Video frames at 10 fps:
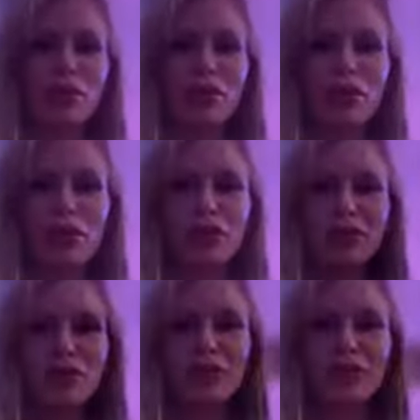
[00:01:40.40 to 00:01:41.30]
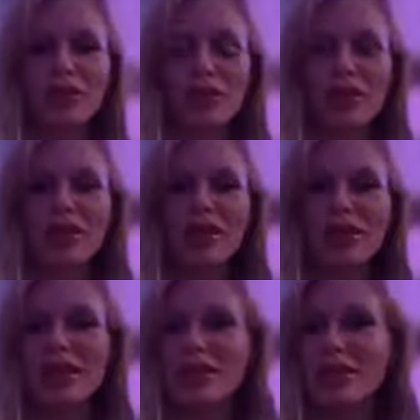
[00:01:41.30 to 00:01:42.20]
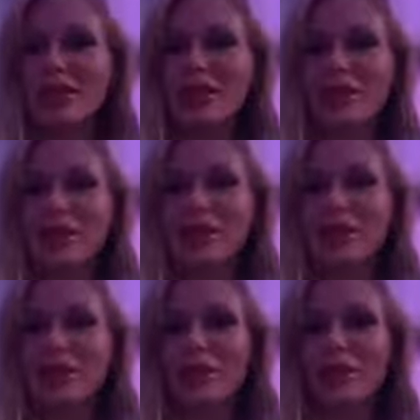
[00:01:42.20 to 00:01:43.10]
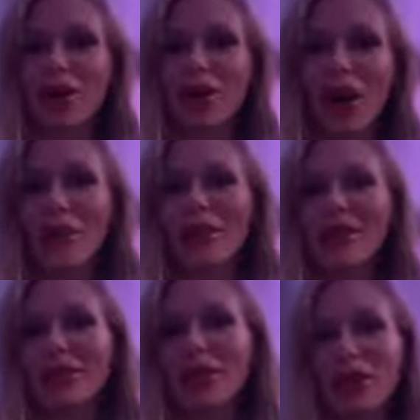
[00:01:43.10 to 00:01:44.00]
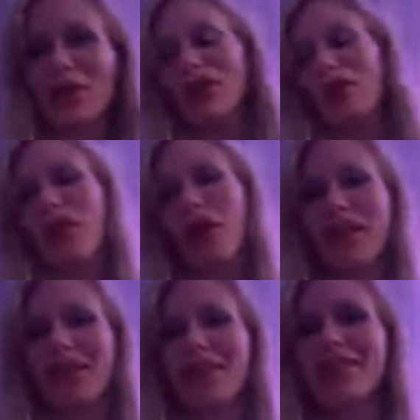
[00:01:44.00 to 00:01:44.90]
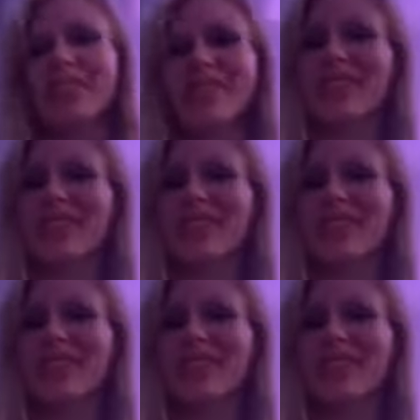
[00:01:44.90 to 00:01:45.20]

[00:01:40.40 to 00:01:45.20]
first realistic comments I've heard in a while.